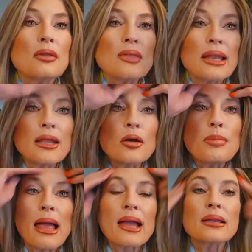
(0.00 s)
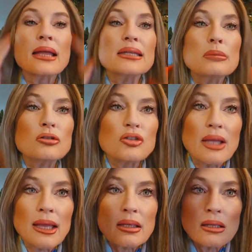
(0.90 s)
Then I go back and I double
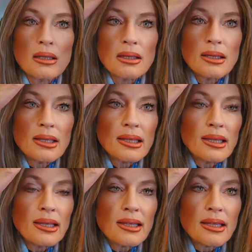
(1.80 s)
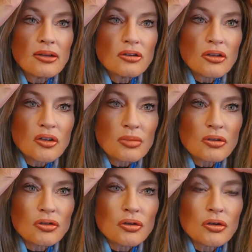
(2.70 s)
check just to
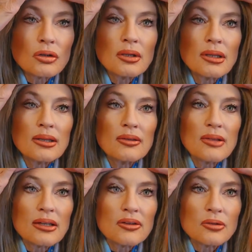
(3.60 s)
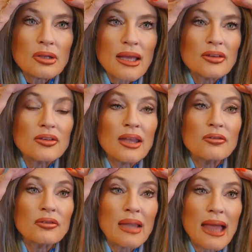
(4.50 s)
be sure that it's nice
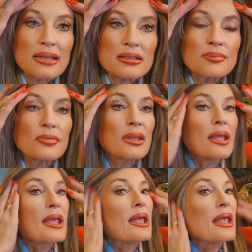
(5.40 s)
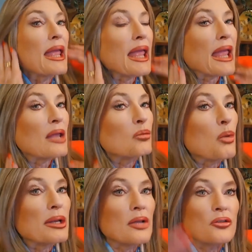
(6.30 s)
and flat. And
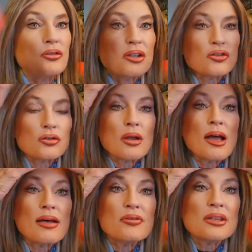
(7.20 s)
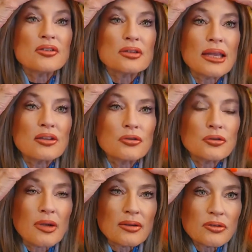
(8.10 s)
one other feature of these lace
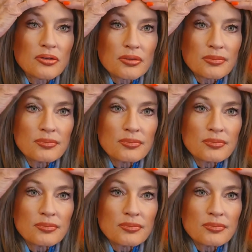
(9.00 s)
fronts